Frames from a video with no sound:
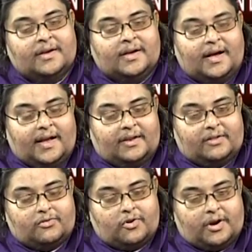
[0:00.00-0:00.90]
And you're
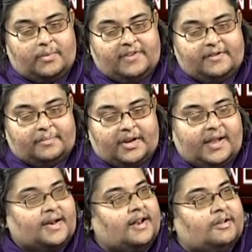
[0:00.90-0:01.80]
throwing away something
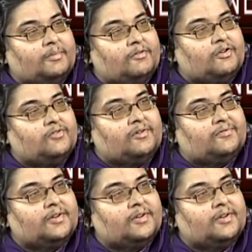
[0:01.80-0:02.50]
that cannot be retrieved.